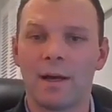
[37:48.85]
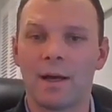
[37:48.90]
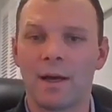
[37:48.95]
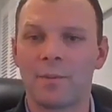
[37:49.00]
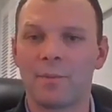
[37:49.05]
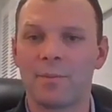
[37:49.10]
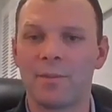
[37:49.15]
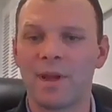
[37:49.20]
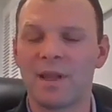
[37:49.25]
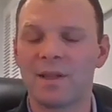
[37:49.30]

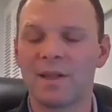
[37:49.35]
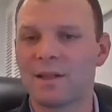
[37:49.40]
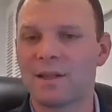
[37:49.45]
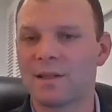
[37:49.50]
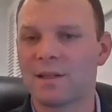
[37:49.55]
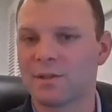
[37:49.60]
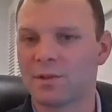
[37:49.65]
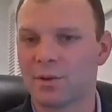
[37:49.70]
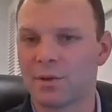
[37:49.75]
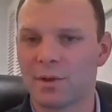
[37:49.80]

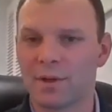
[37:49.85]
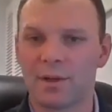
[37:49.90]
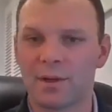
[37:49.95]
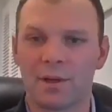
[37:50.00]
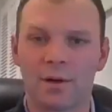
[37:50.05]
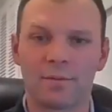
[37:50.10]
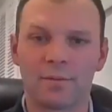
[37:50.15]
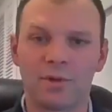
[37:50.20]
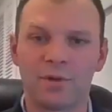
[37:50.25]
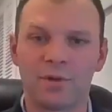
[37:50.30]
mainly in sort of,
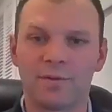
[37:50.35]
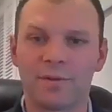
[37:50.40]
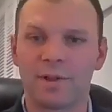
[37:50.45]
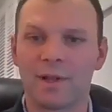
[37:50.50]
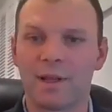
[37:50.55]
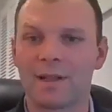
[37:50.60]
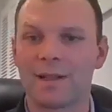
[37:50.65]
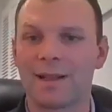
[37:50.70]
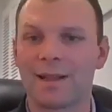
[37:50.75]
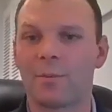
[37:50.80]

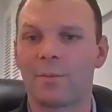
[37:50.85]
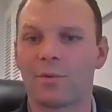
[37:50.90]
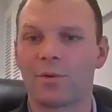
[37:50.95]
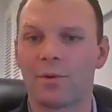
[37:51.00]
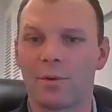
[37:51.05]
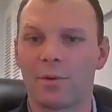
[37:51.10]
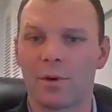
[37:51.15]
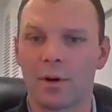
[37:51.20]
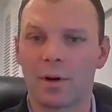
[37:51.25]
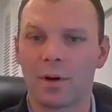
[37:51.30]
Newfoundland,
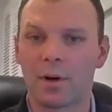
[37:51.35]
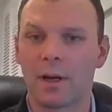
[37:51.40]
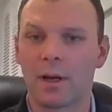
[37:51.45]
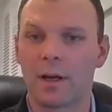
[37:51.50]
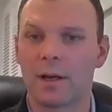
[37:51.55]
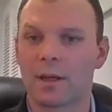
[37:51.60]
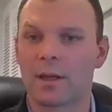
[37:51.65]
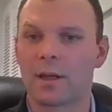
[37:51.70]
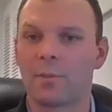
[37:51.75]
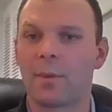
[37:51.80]

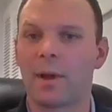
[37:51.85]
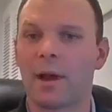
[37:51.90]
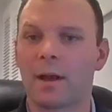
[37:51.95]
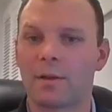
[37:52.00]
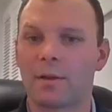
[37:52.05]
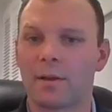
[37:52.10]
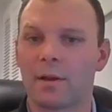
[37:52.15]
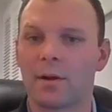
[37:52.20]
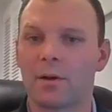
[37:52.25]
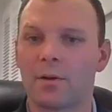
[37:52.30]
Labrador,
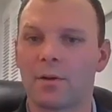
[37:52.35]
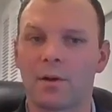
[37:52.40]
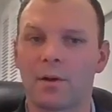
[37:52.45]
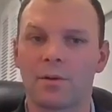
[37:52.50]
Quebec there.